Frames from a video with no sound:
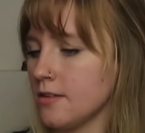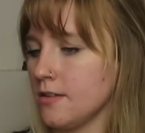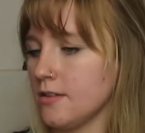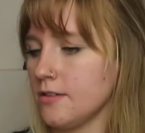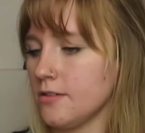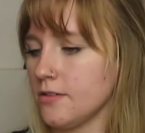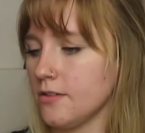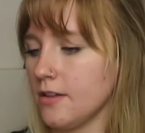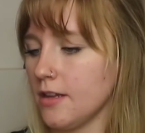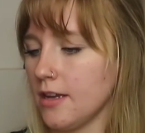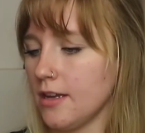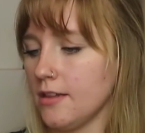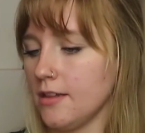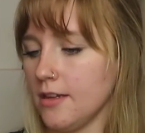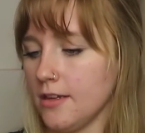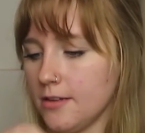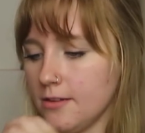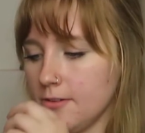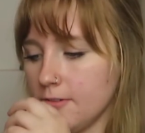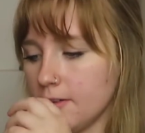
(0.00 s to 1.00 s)
So then
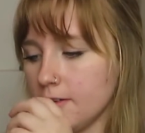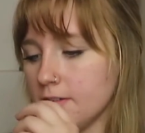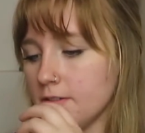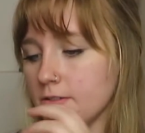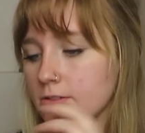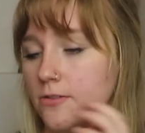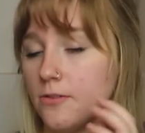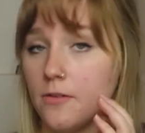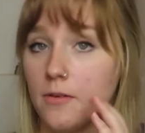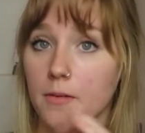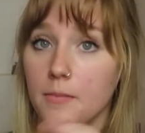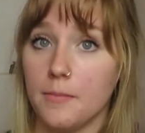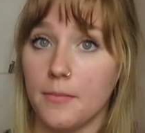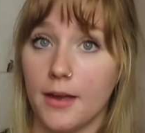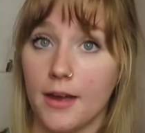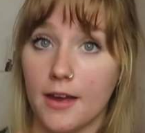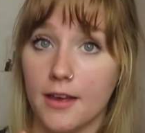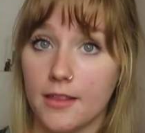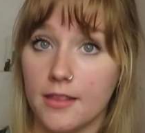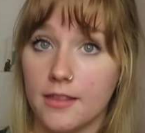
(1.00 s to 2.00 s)
like you can do
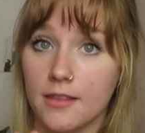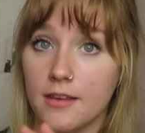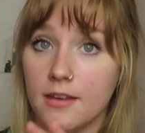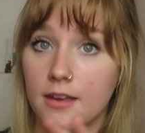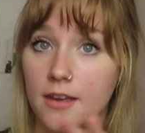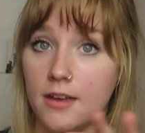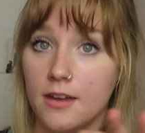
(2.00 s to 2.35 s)
math